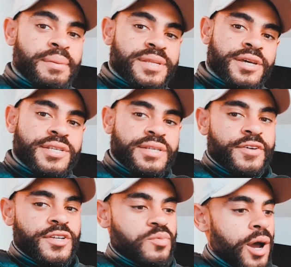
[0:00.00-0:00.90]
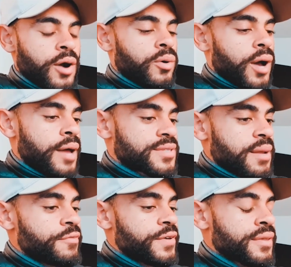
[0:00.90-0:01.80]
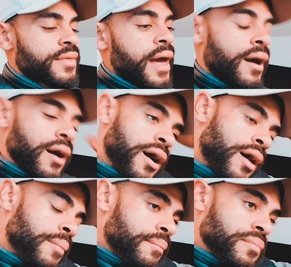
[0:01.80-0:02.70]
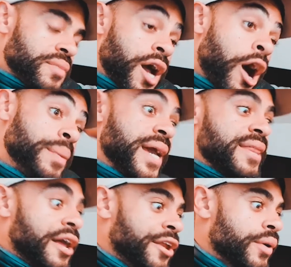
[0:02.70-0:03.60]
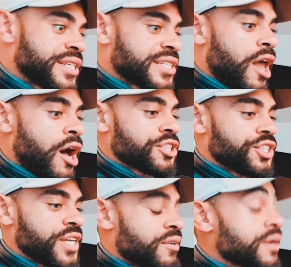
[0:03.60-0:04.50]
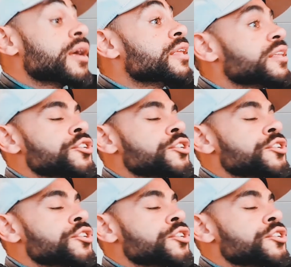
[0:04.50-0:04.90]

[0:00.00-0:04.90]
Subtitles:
And let me tell you something as well. Something that the RBA that I noticed last year, and